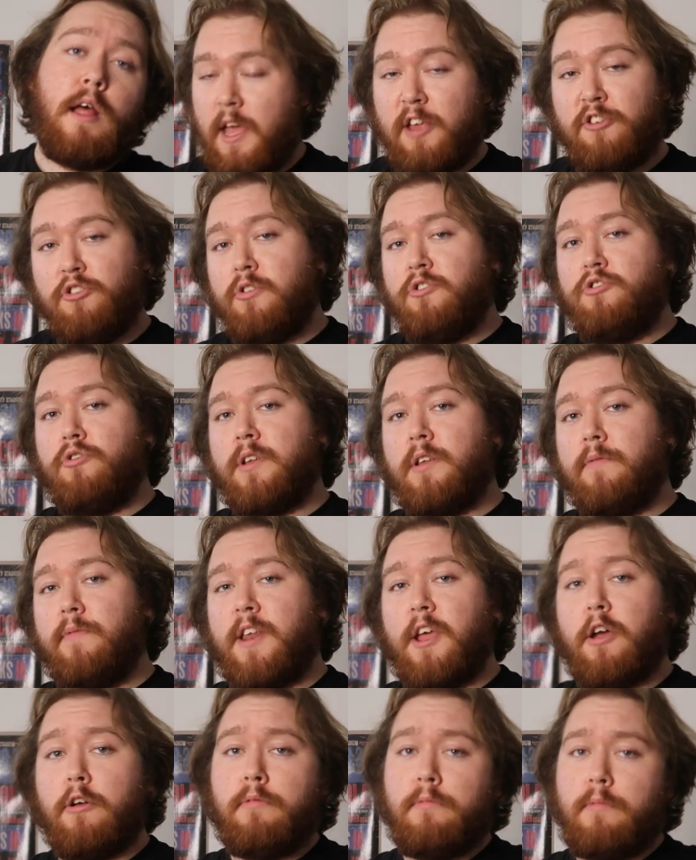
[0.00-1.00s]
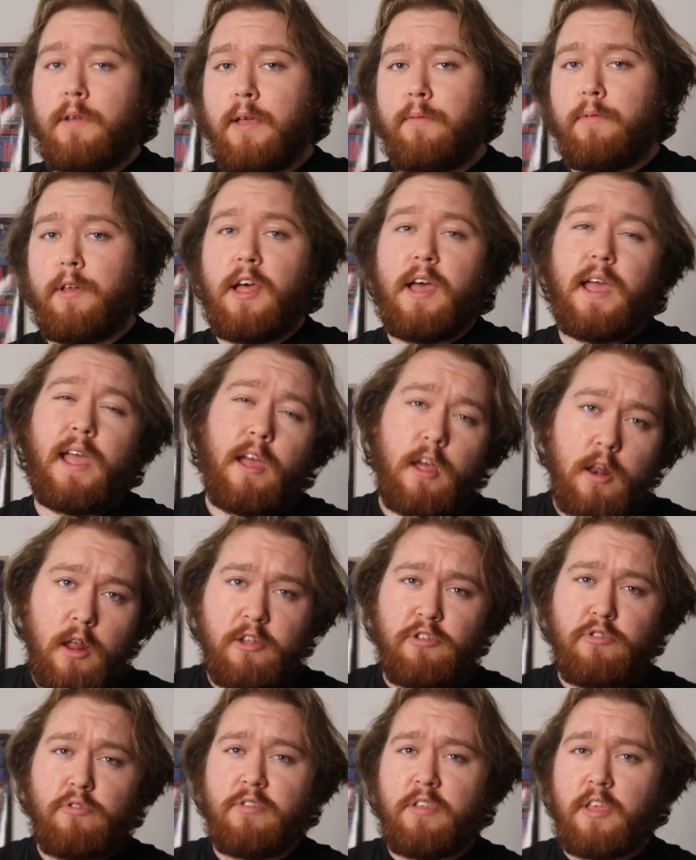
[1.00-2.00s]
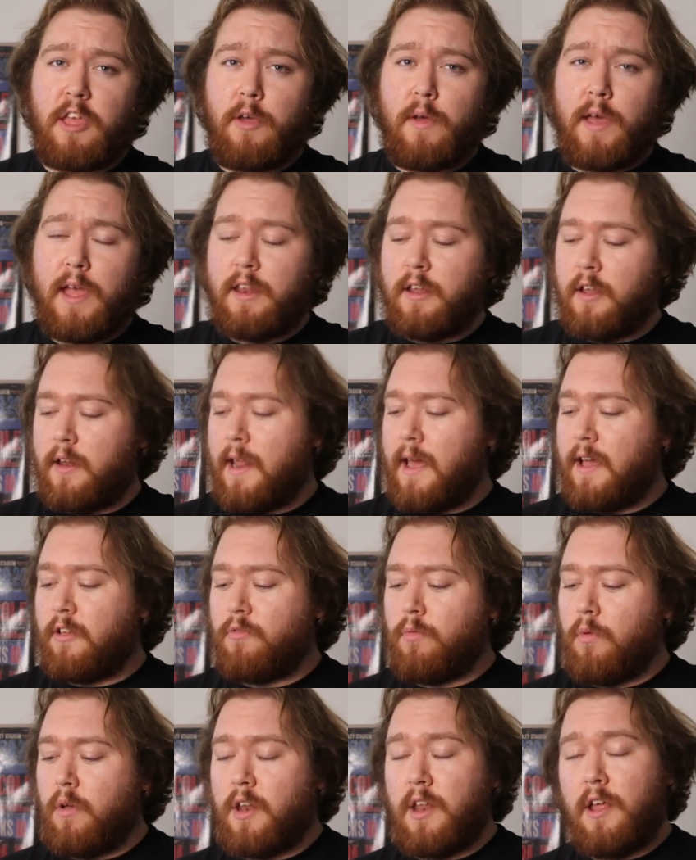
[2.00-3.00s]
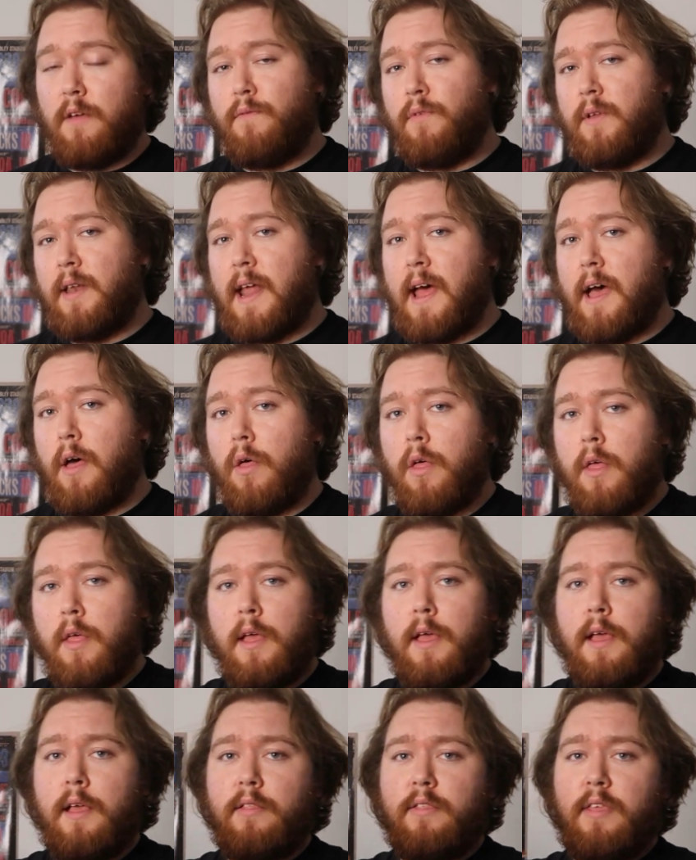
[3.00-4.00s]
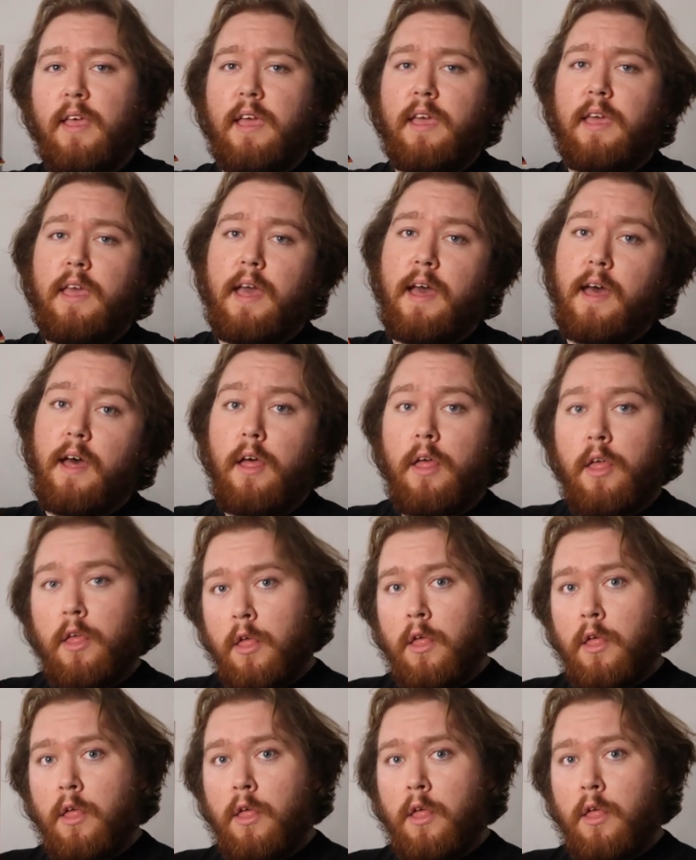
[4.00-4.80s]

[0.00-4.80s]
If you enjoyed the video, leave a like, and I shall see you in the next one. And for now, take care.